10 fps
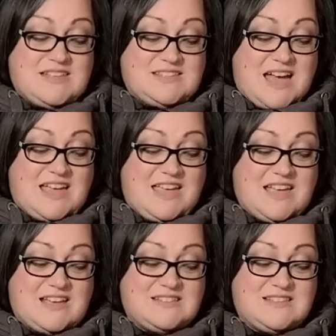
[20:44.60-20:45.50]

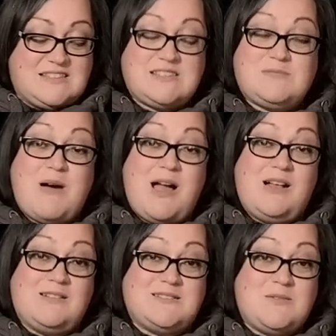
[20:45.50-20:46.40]
Zacchaeus
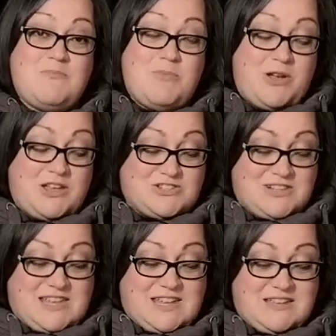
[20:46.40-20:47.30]
smiled
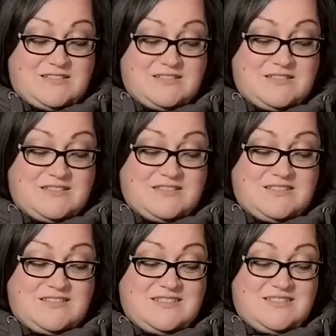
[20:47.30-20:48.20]
boyishly,
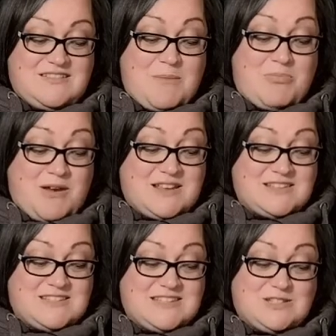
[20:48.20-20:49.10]

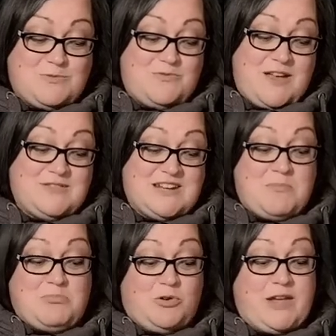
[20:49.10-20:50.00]
embraced his dumbfounded
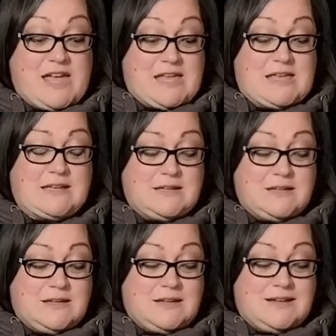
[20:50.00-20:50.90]
employee,
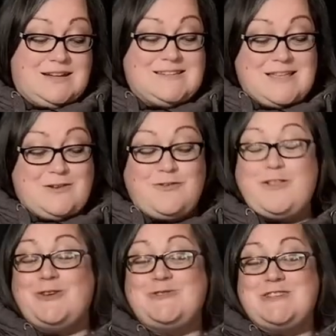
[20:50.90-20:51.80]
and then
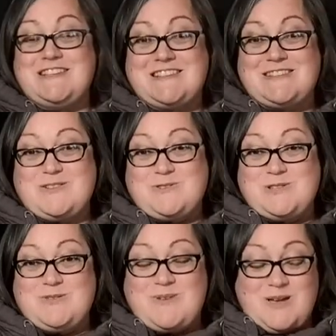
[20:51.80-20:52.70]
followed Jesus onto
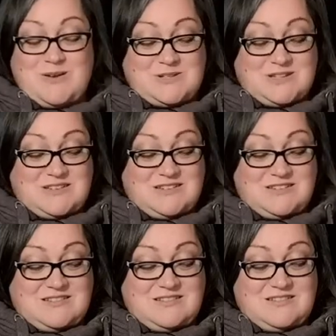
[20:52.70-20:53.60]
the road.
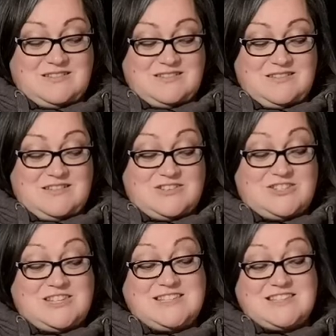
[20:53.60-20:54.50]

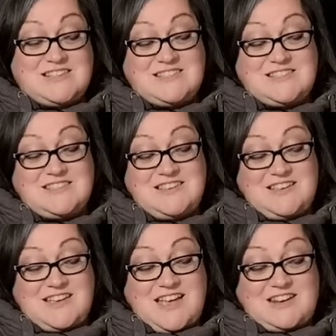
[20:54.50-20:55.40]
Jesus
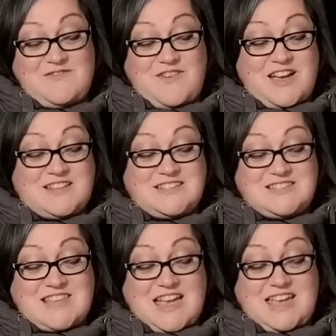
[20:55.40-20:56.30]
had invited
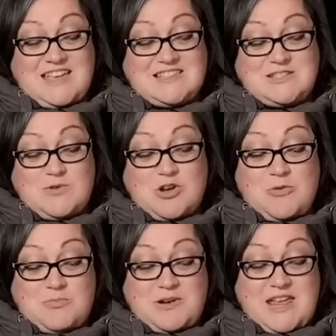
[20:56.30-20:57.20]
Zacchaeus to
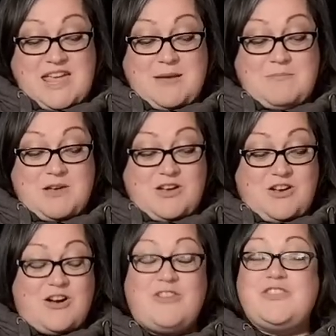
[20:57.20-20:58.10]
accompany him
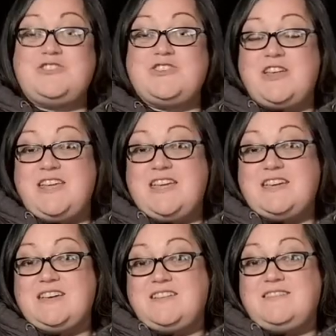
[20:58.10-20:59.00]
on the journey
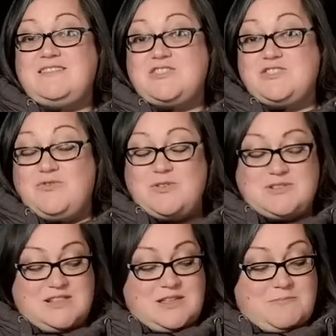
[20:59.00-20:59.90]
to
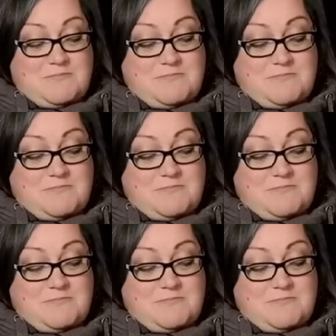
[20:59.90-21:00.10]
Jerusalem.